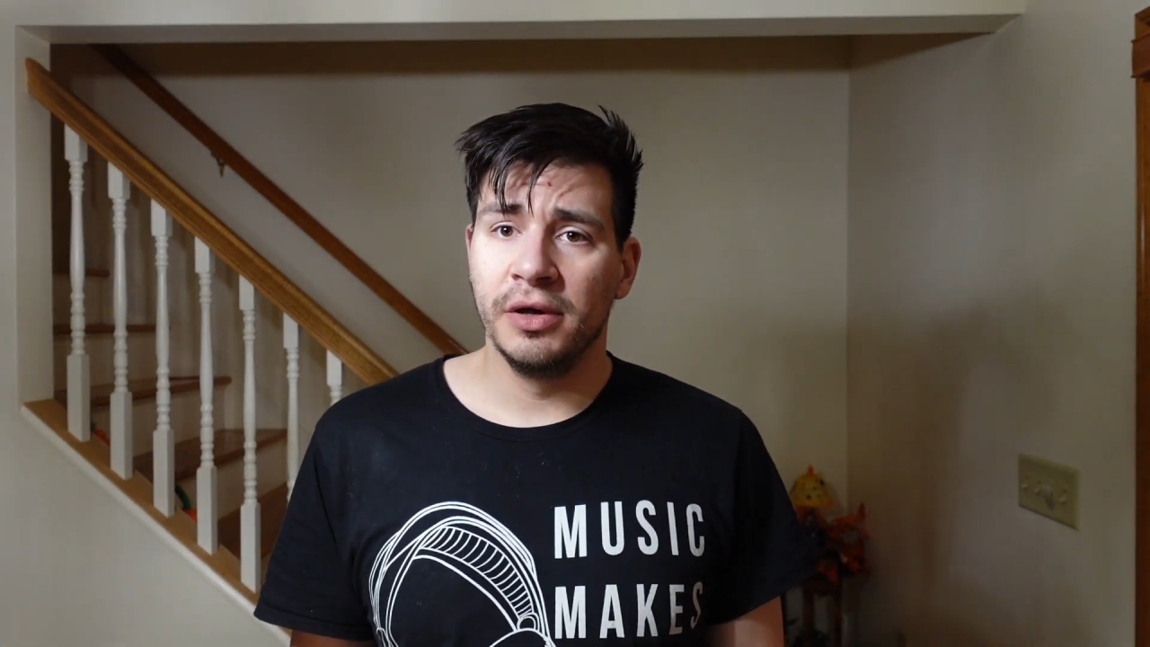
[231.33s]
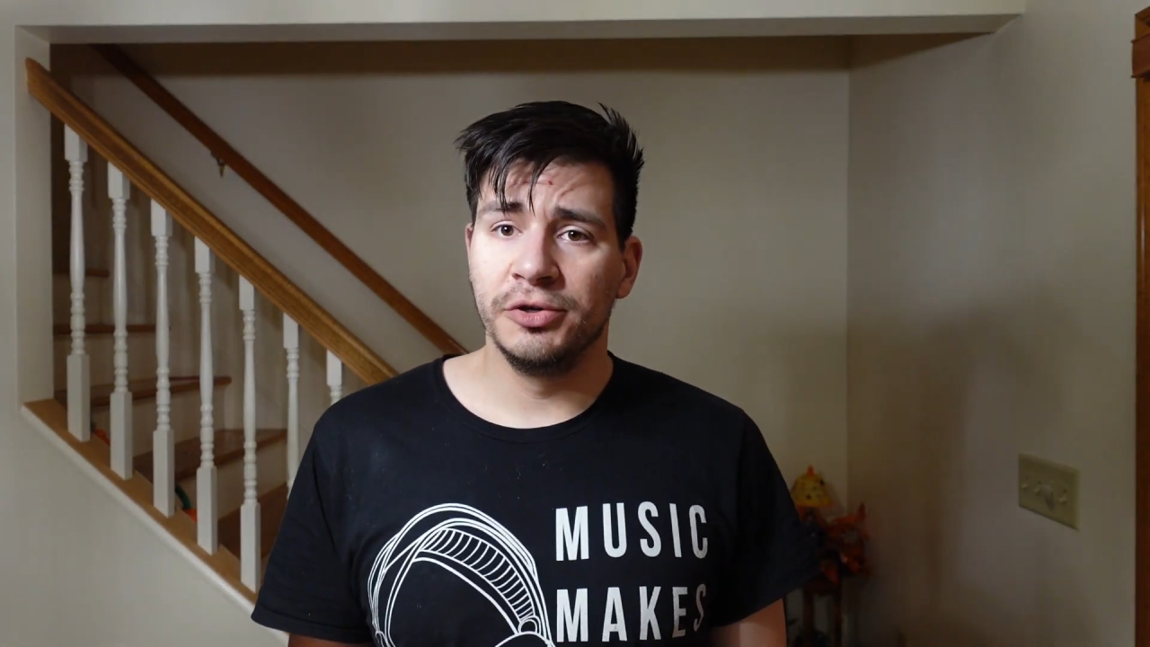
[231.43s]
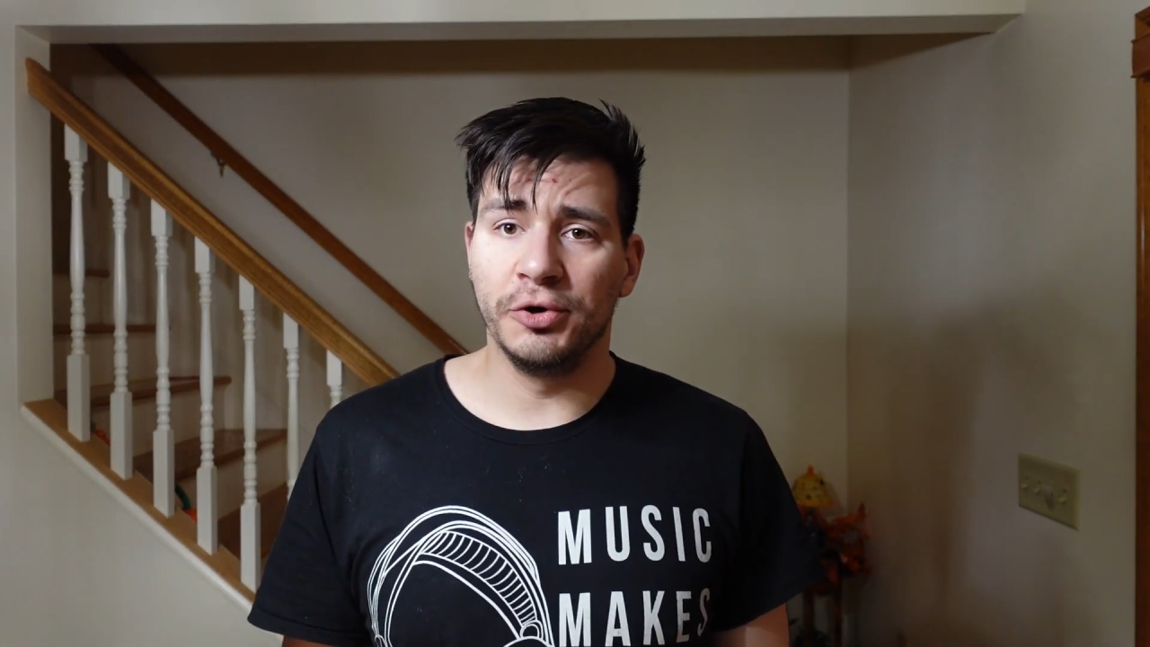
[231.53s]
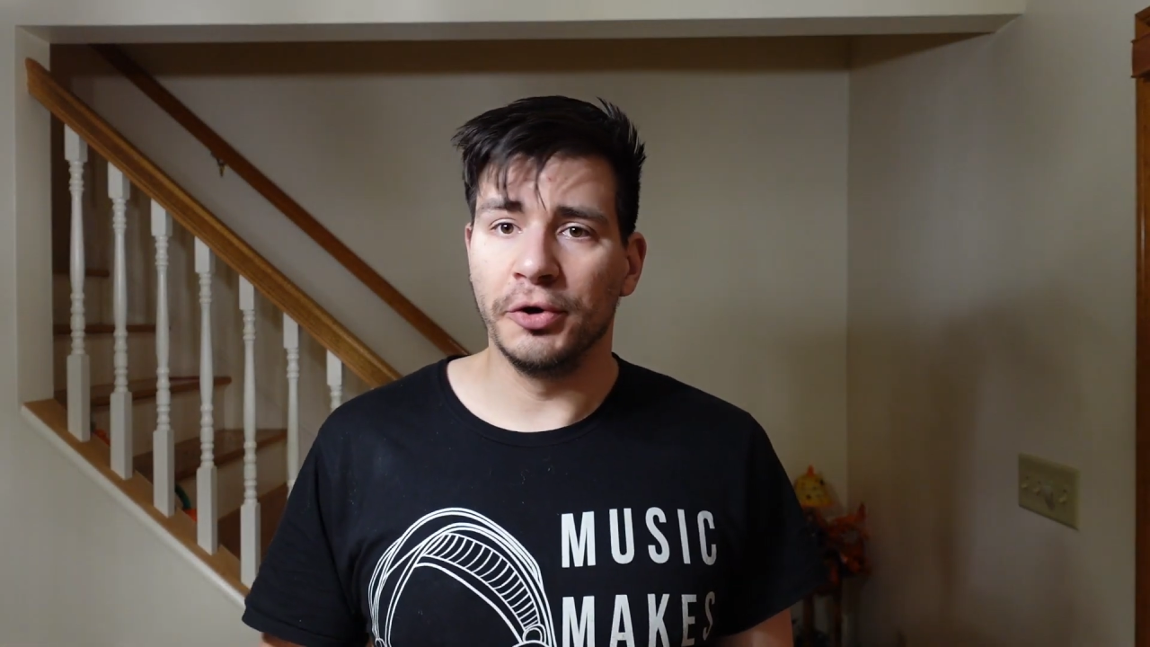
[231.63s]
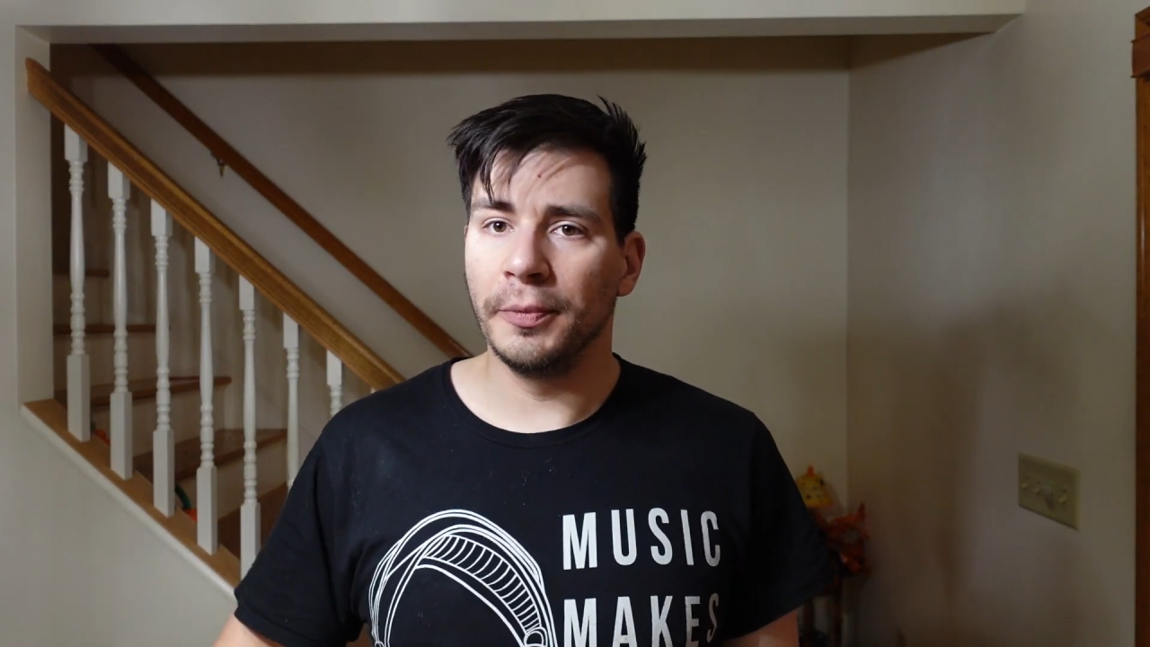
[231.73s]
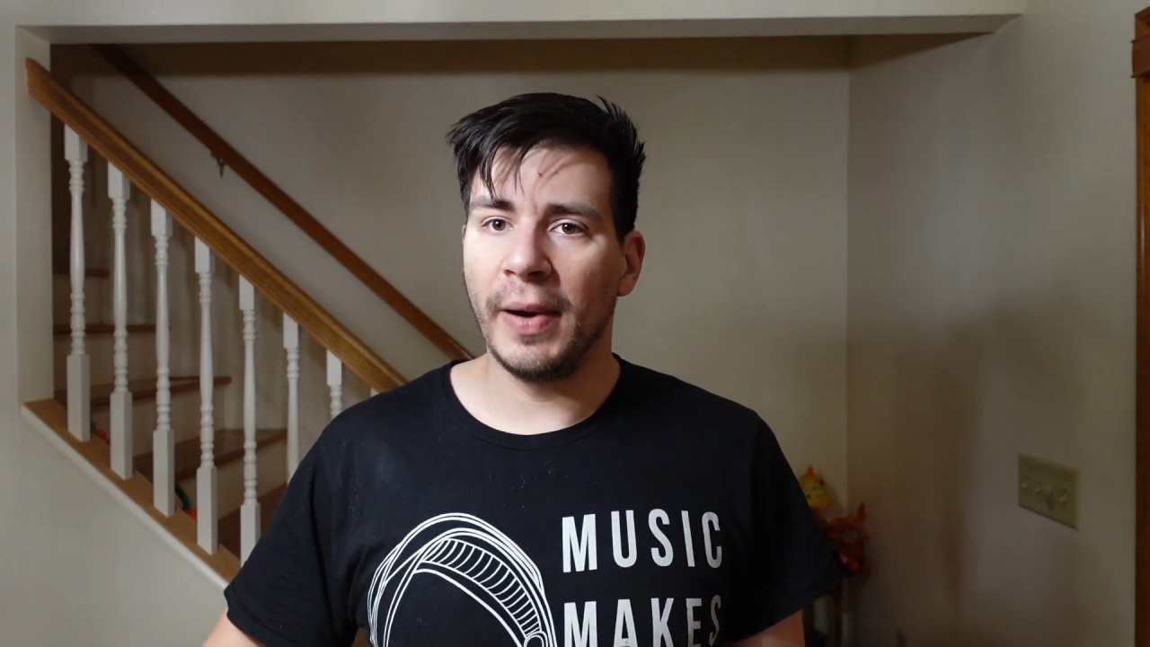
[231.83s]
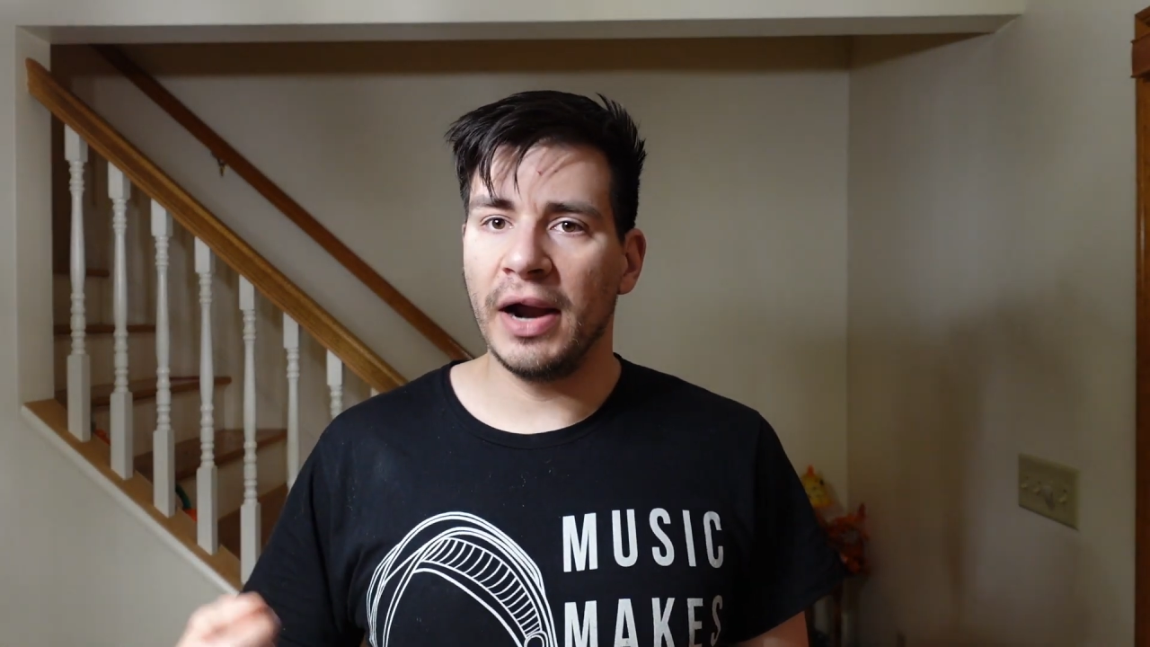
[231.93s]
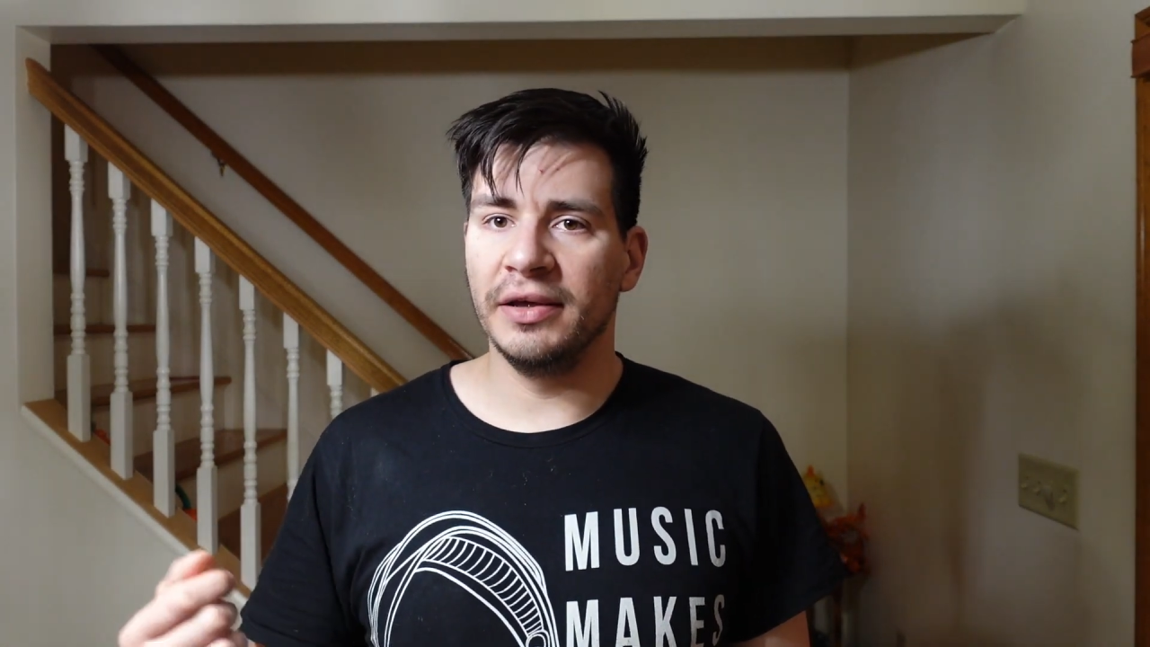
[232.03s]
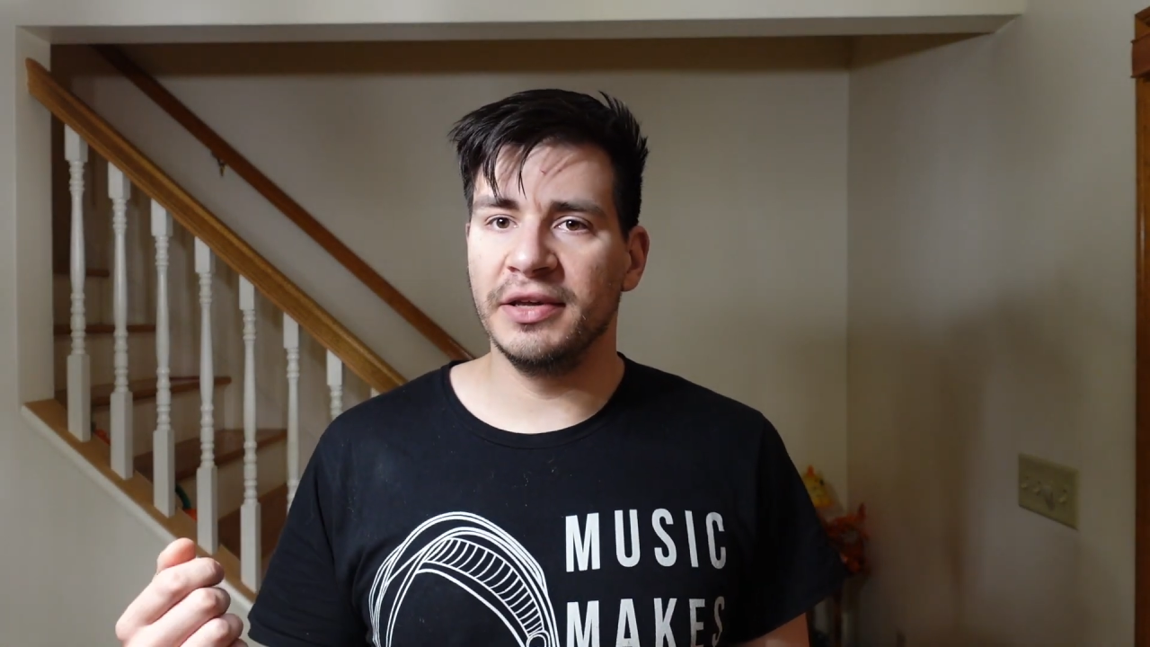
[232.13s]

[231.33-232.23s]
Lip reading: so your body